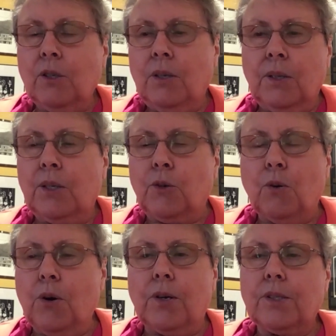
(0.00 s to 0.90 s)
on the
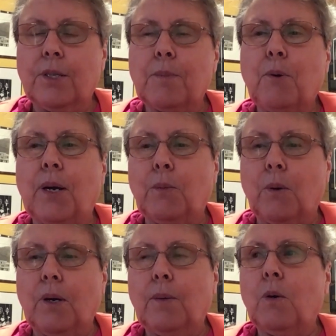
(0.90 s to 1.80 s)
door to the point
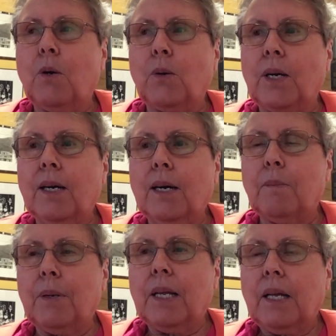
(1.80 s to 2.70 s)
where I woke up,
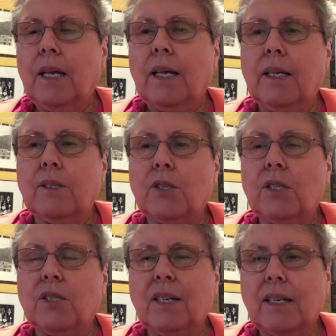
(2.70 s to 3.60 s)
and she
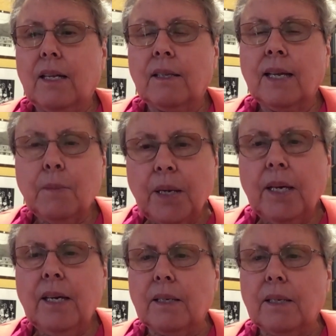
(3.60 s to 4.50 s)
said, "Let
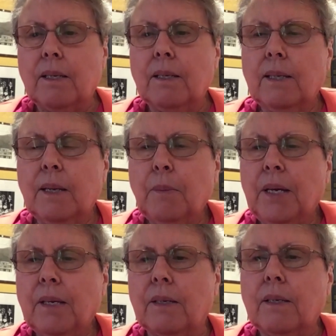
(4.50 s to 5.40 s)
me in, let
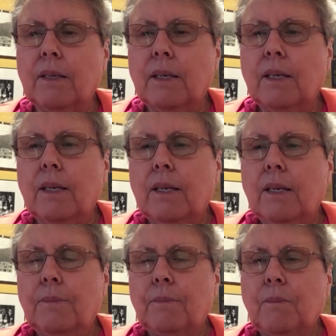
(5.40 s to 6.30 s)
me in."
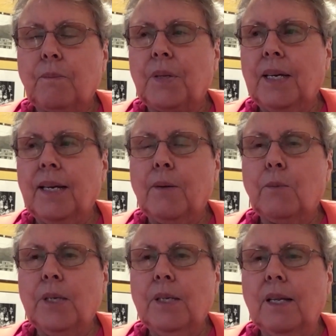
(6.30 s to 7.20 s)
And I
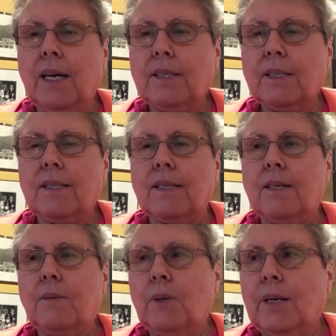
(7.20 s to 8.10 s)
realized
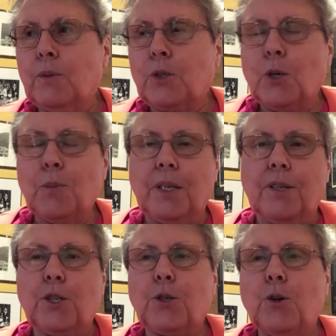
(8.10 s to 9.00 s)
when I was opening
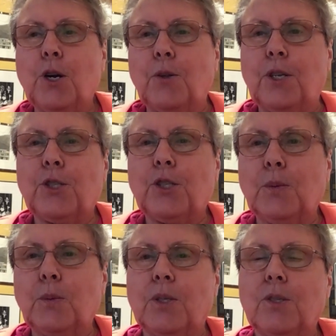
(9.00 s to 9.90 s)
the door that
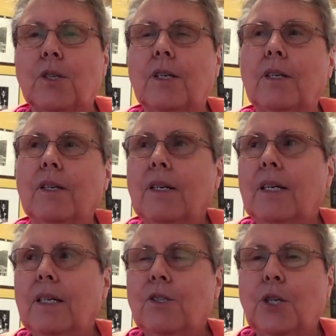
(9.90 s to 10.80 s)

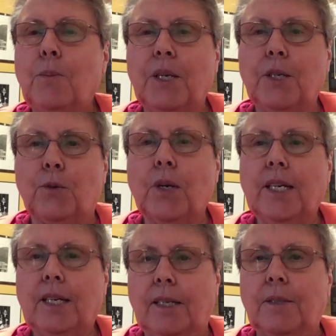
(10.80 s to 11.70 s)
she'd been
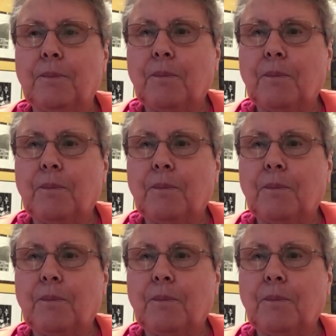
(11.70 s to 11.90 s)
drinking.